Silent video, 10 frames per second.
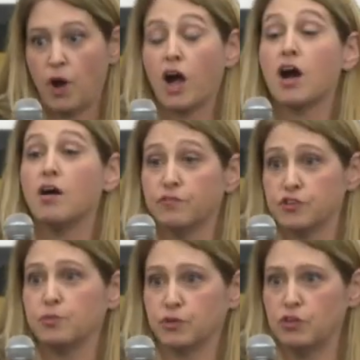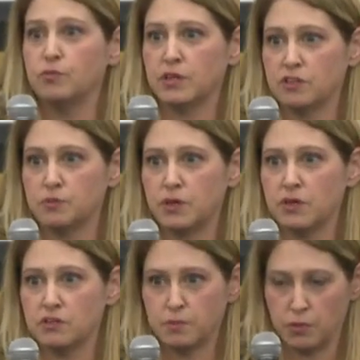a comfortable human
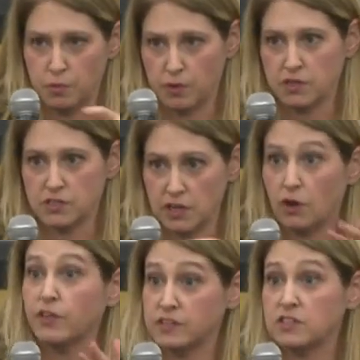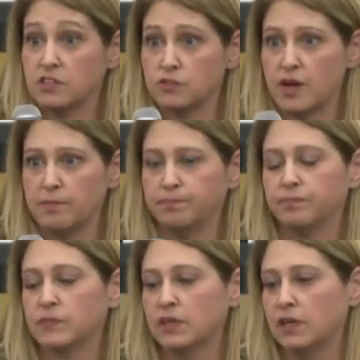experience, but we wanted to get all the details right.
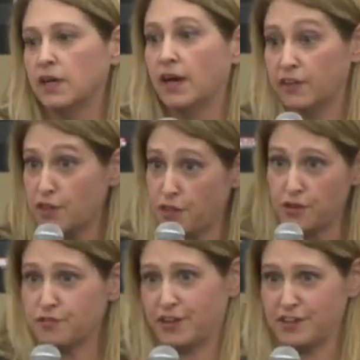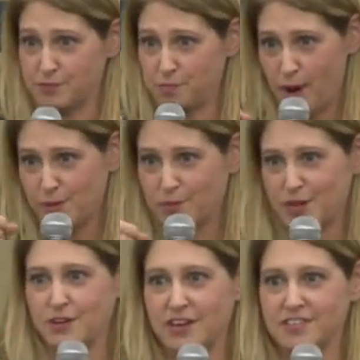And then the third phase, probably the
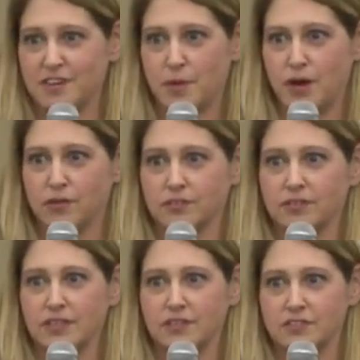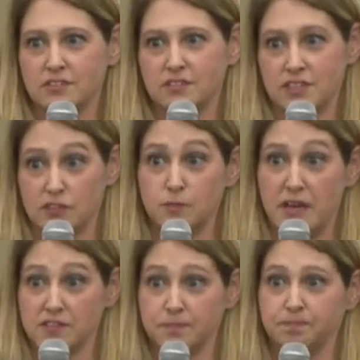one you're asking about, is in
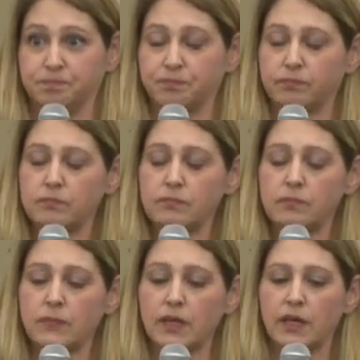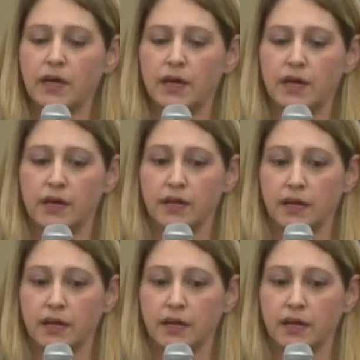space. Uh,